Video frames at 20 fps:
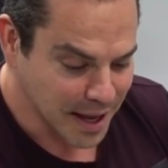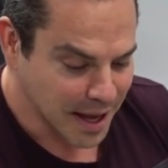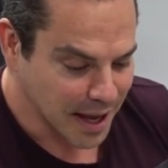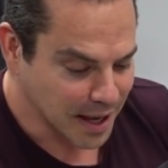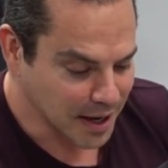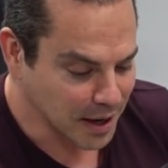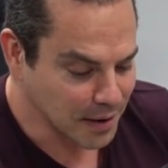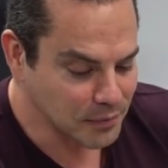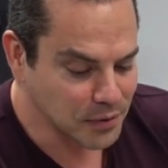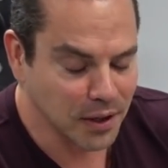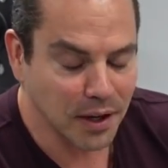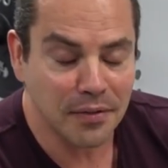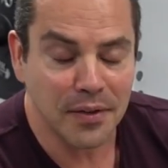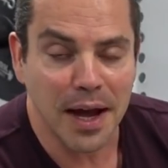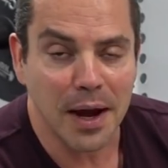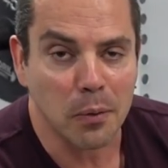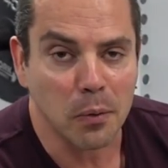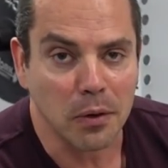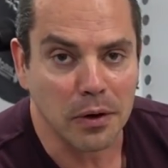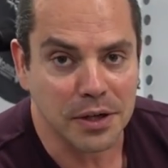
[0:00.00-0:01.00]
And I've done
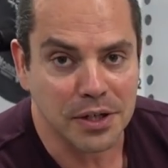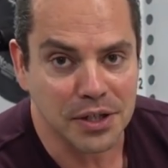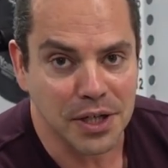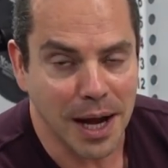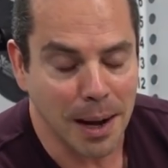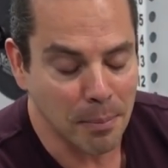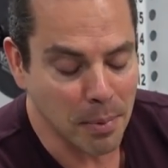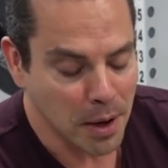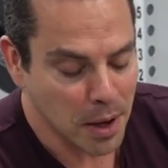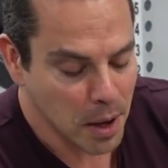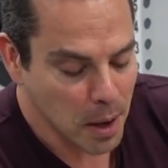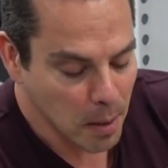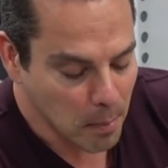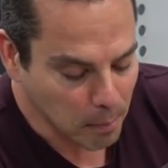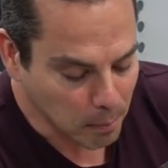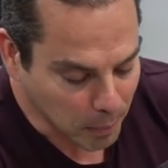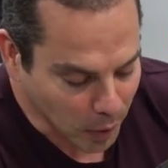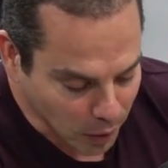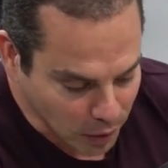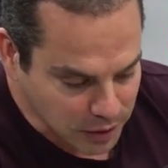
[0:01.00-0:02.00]
that workshop
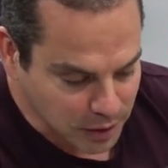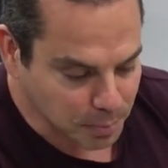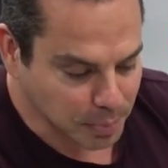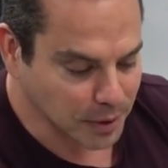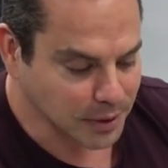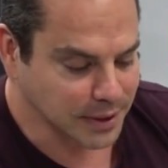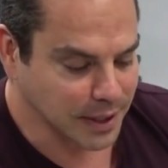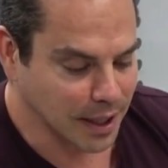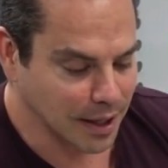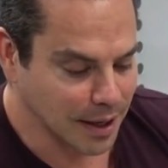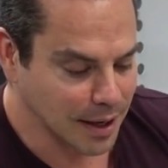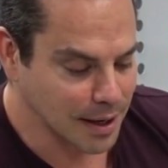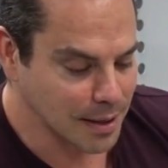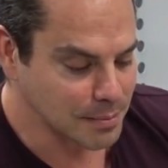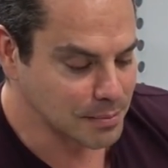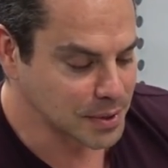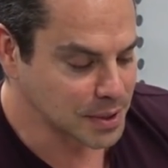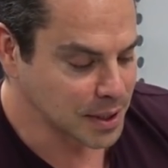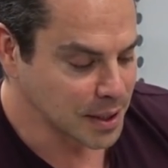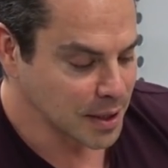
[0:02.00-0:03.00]
multiple
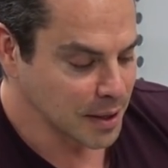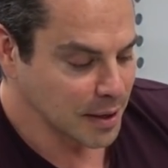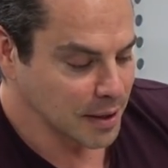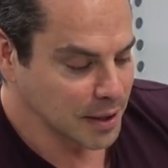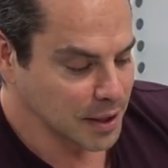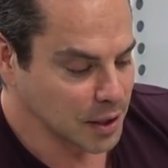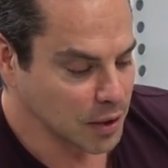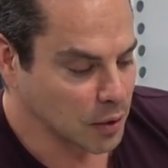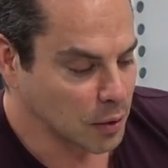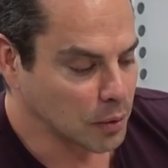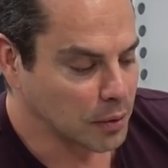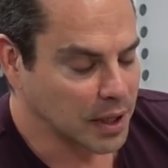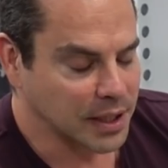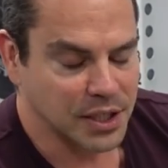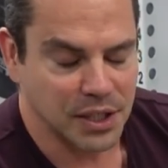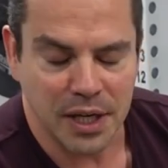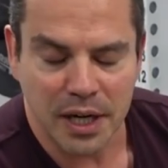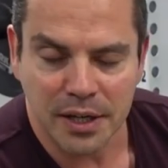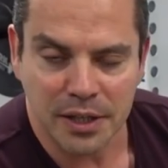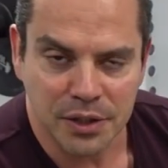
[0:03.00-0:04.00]
times. You know, I
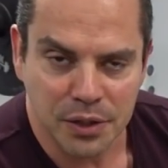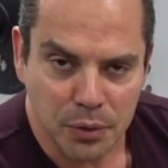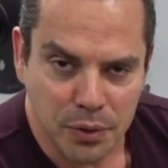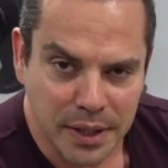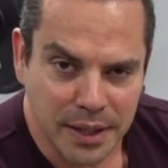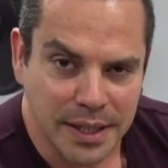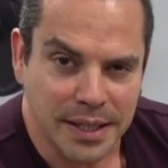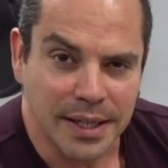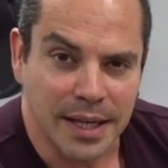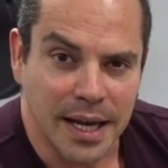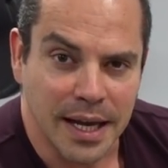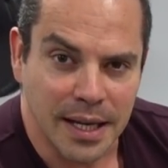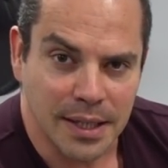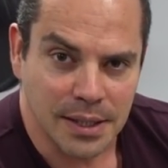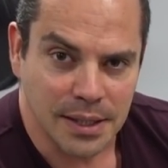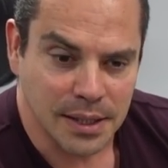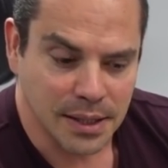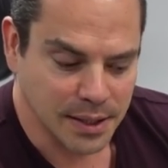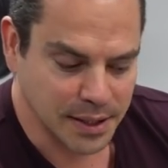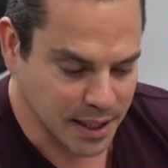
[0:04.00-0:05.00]
started doing it
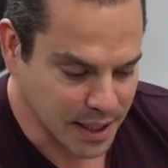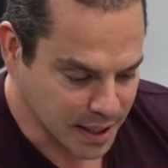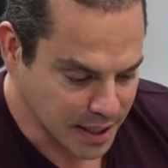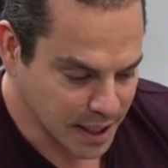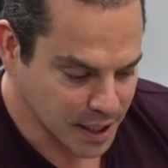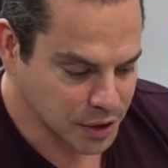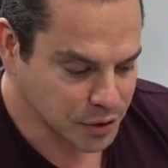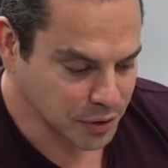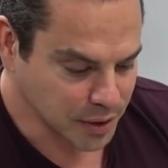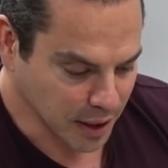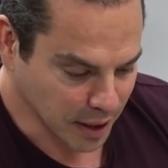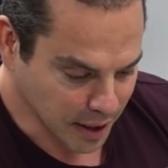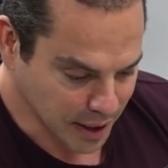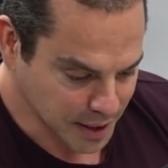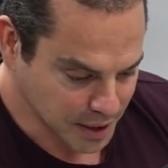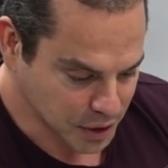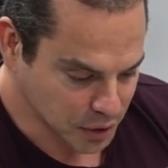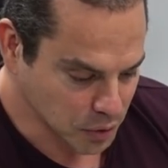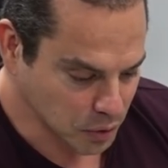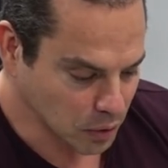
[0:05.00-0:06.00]
as a teenager in high
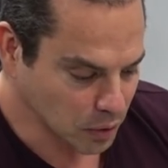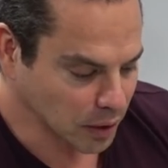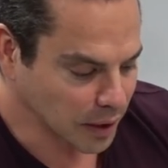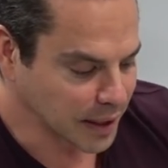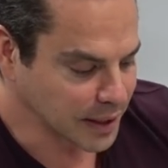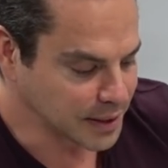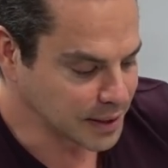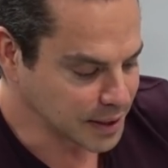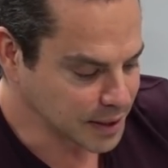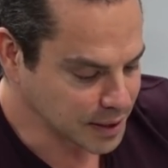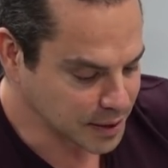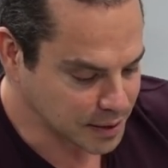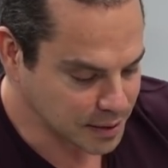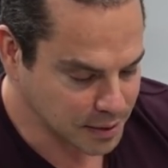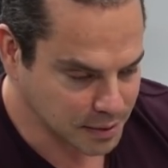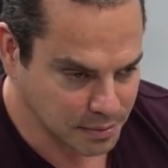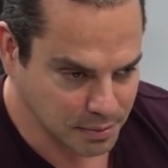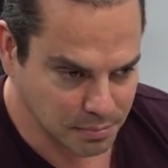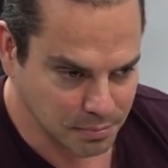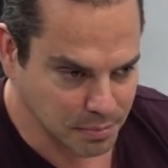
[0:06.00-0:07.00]
school. I did
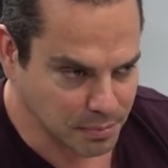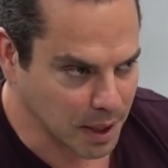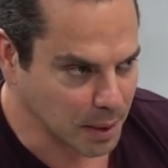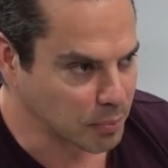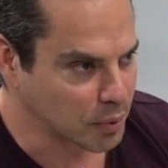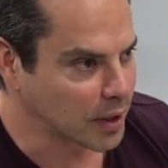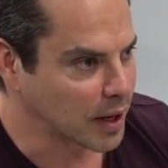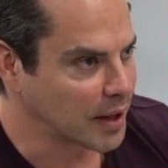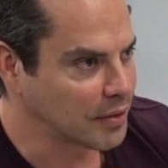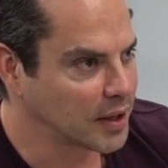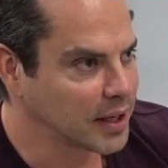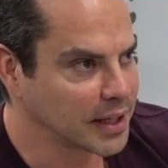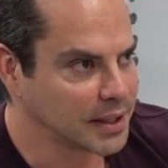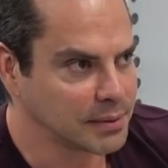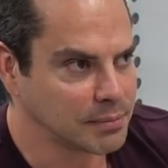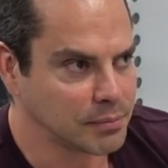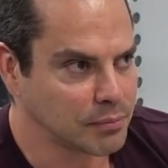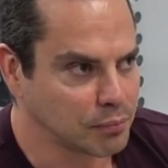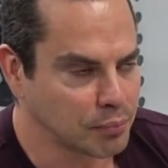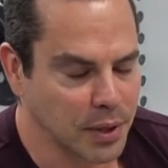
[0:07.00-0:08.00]
it, I think I
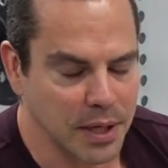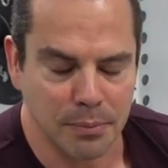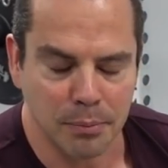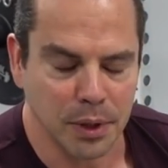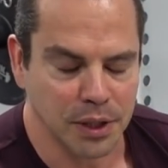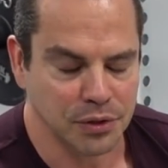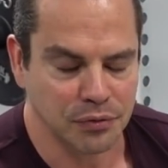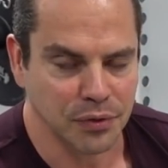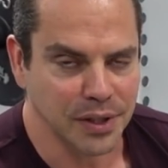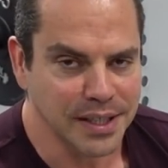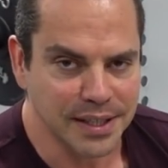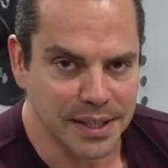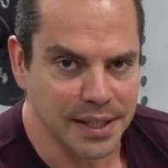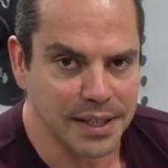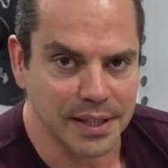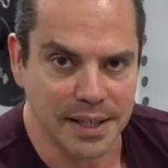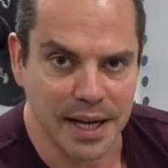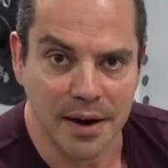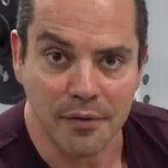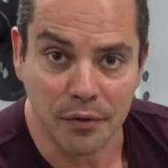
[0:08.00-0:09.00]
pretty much redid
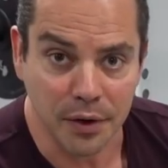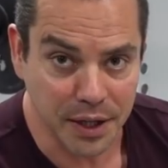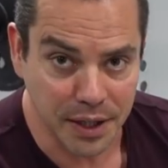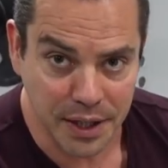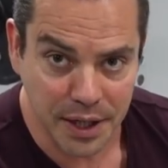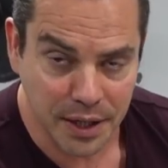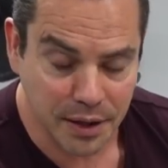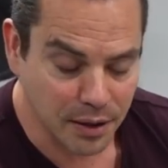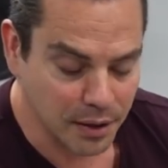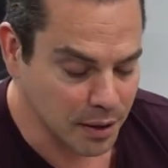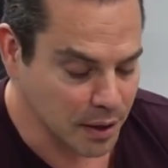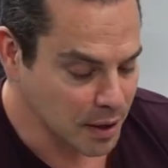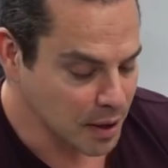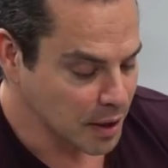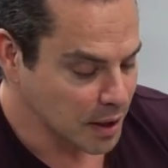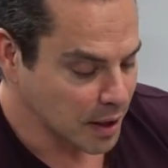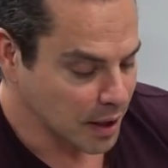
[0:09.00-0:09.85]
it every year